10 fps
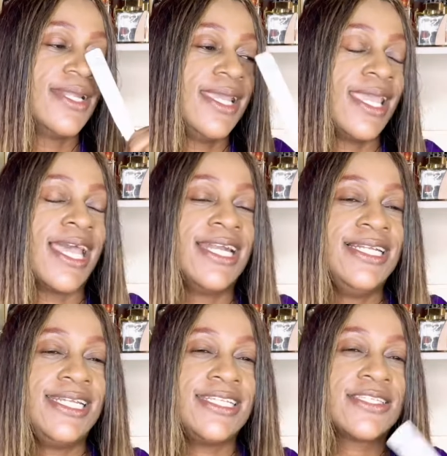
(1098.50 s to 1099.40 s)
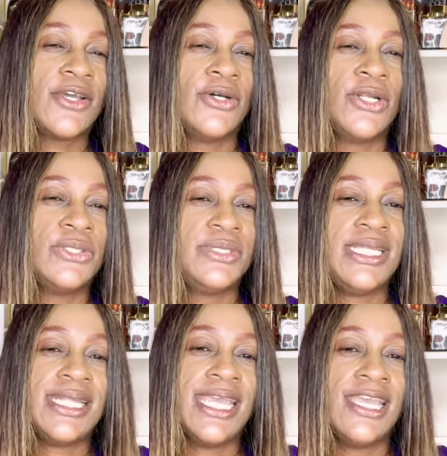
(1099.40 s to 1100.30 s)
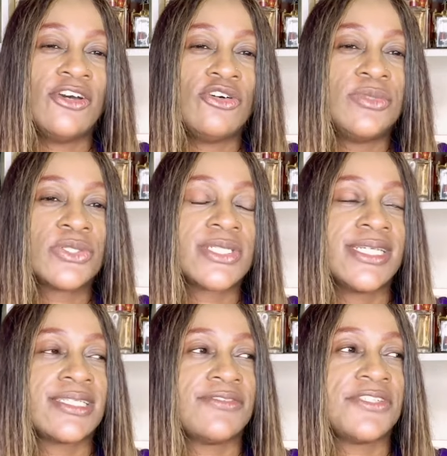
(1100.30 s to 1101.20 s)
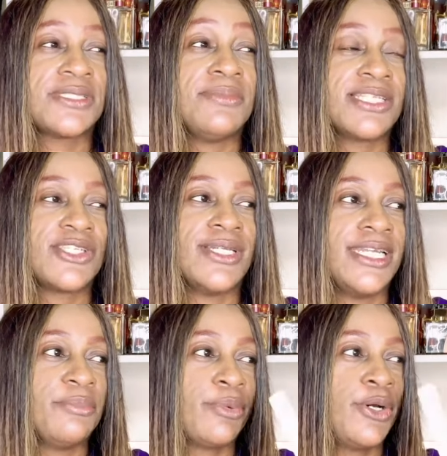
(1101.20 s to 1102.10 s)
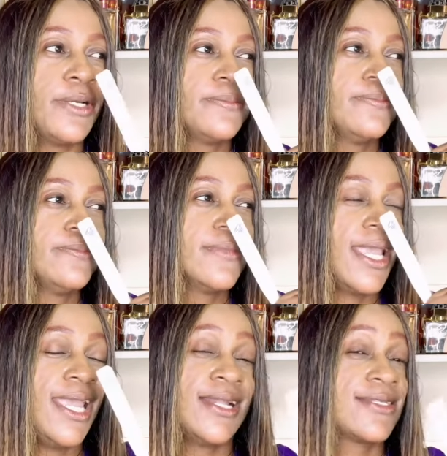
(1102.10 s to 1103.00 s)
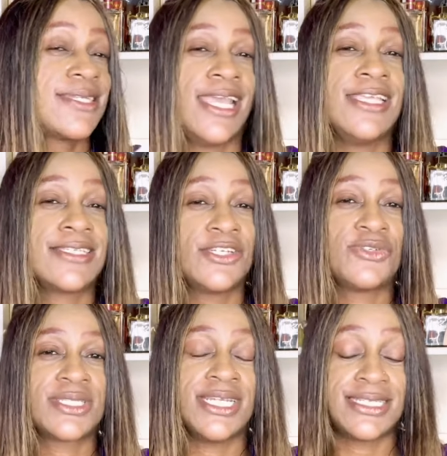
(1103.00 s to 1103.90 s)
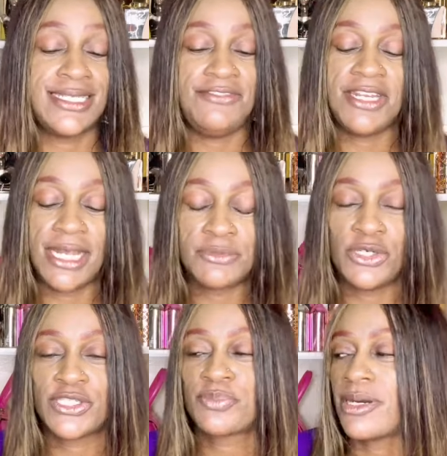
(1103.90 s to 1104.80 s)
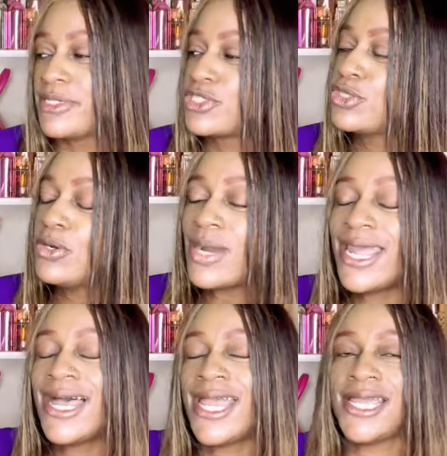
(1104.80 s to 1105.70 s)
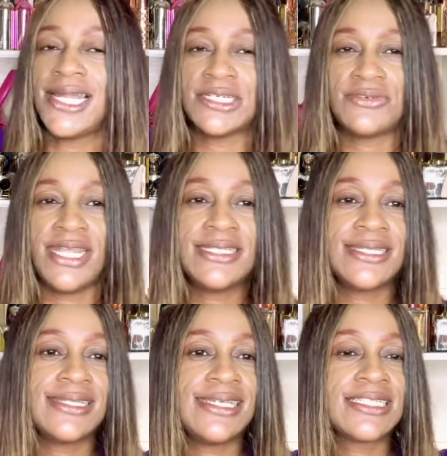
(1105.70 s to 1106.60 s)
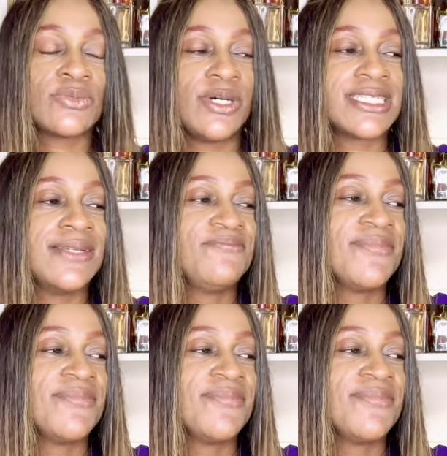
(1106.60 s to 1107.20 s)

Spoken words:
It kind of leans cologne-y there, almost as if it's masculine, but it's a citrus that's living up to its promise. You know why I underrated this was,